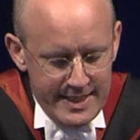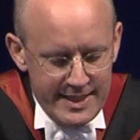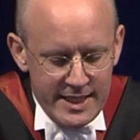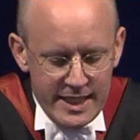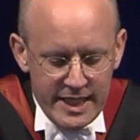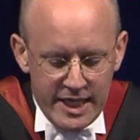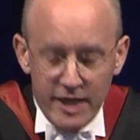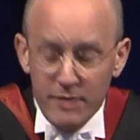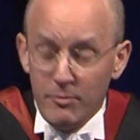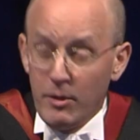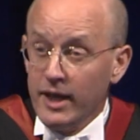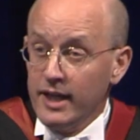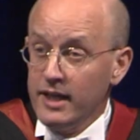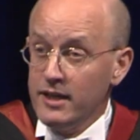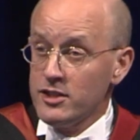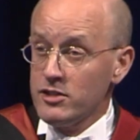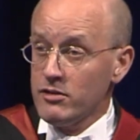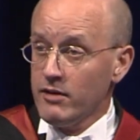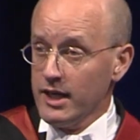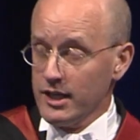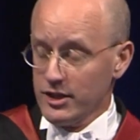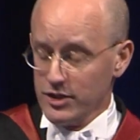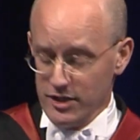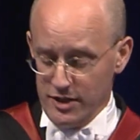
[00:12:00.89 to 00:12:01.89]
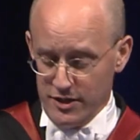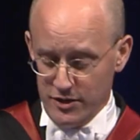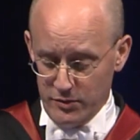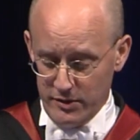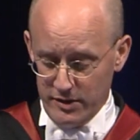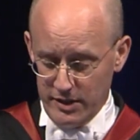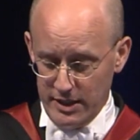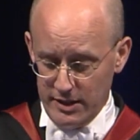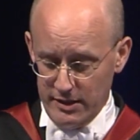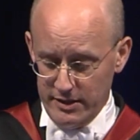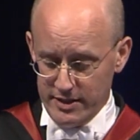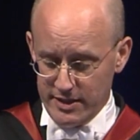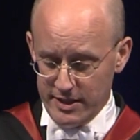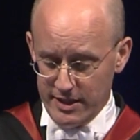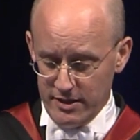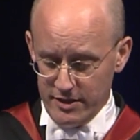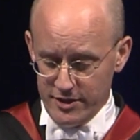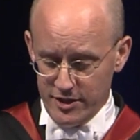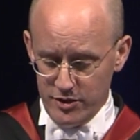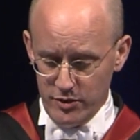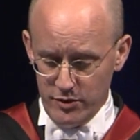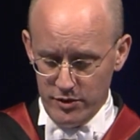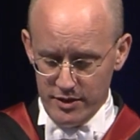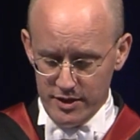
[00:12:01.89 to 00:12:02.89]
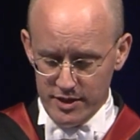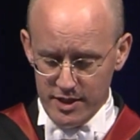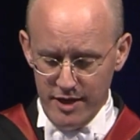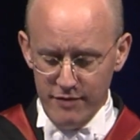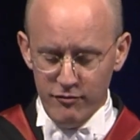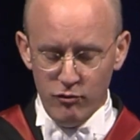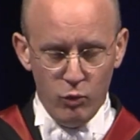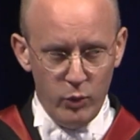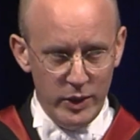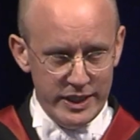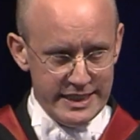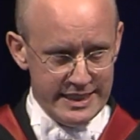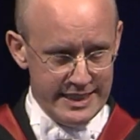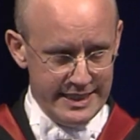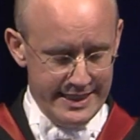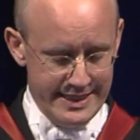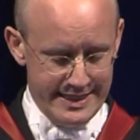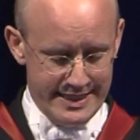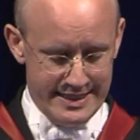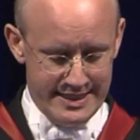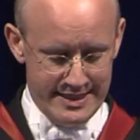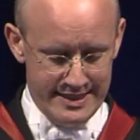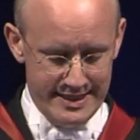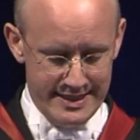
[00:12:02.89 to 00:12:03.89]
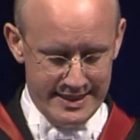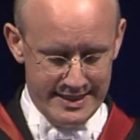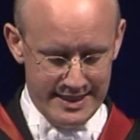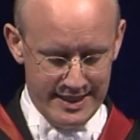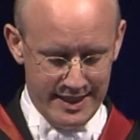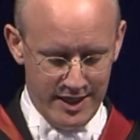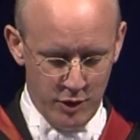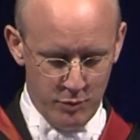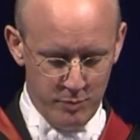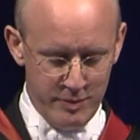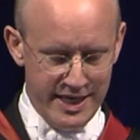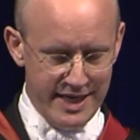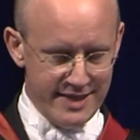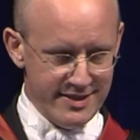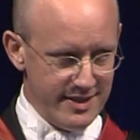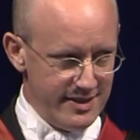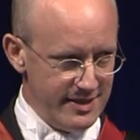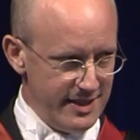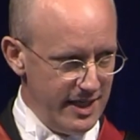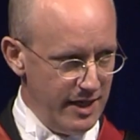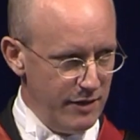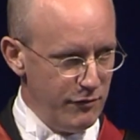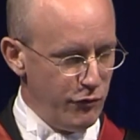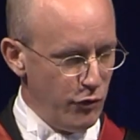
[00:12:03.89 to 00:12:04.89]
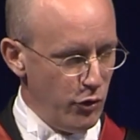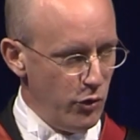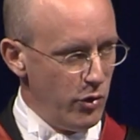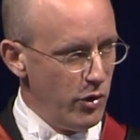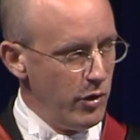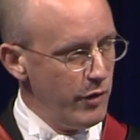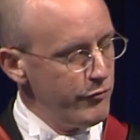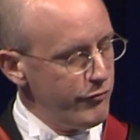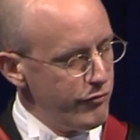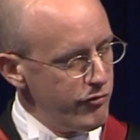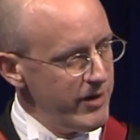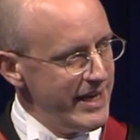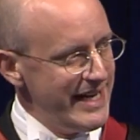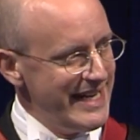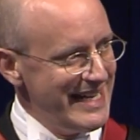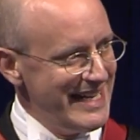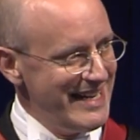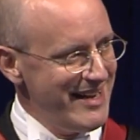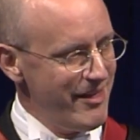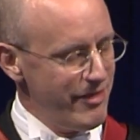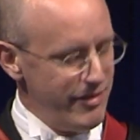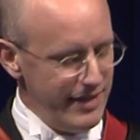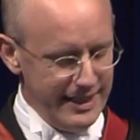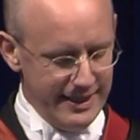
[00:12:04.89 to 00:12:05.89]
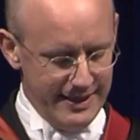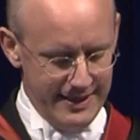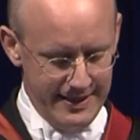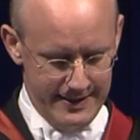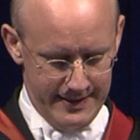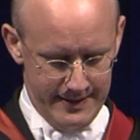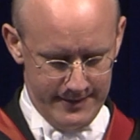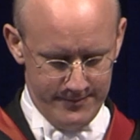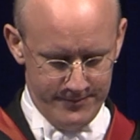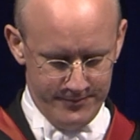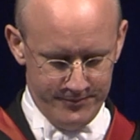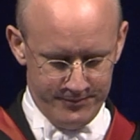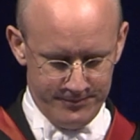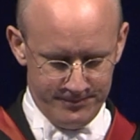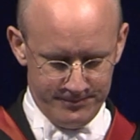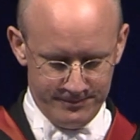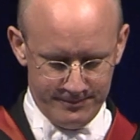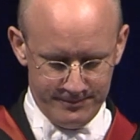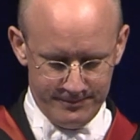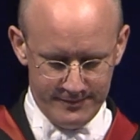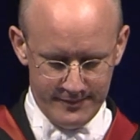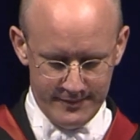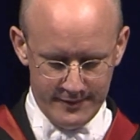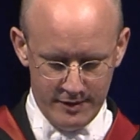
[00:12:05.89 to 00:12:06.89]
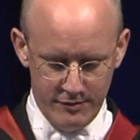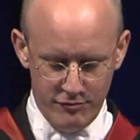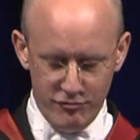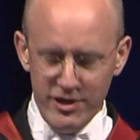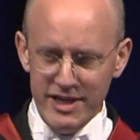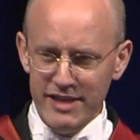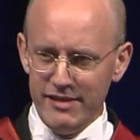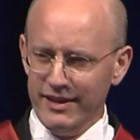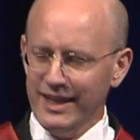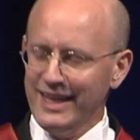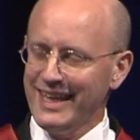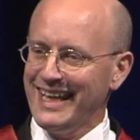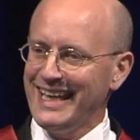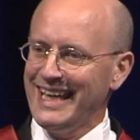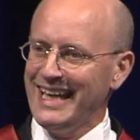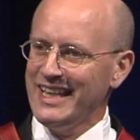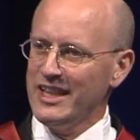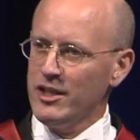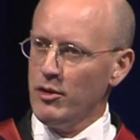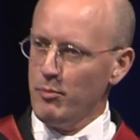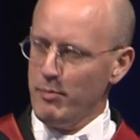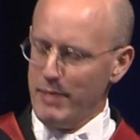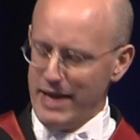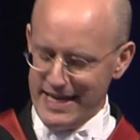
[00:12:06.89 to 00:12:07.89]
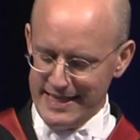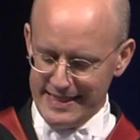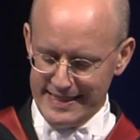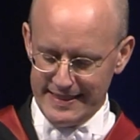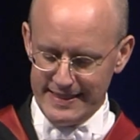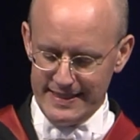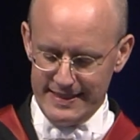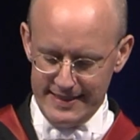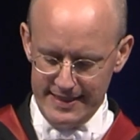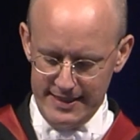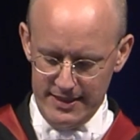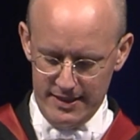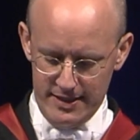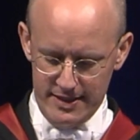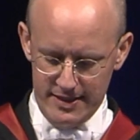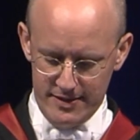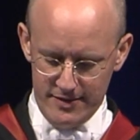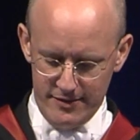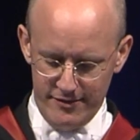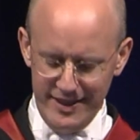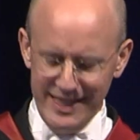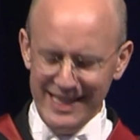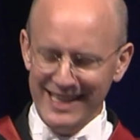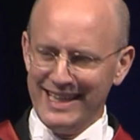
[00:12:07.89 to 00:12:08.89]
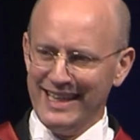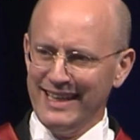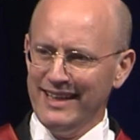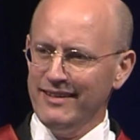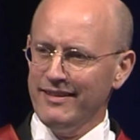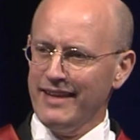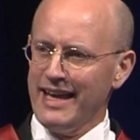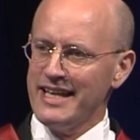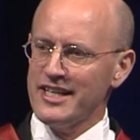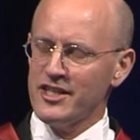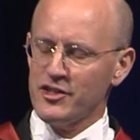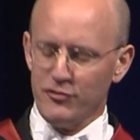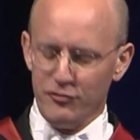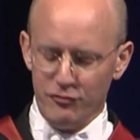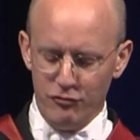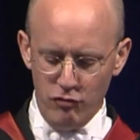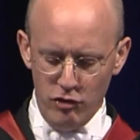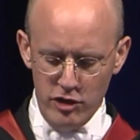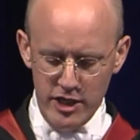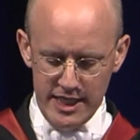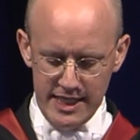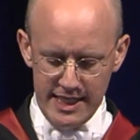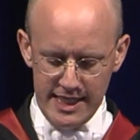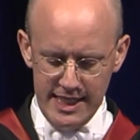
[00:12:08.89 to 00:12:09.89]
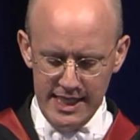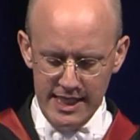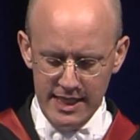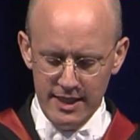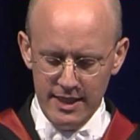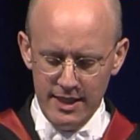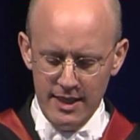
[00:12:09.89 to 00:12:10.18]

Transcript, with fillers: In my interactions with Hillsdale students, I've witnessed this capacity for free thinking. Free thinking in the best sense, thinking that's free,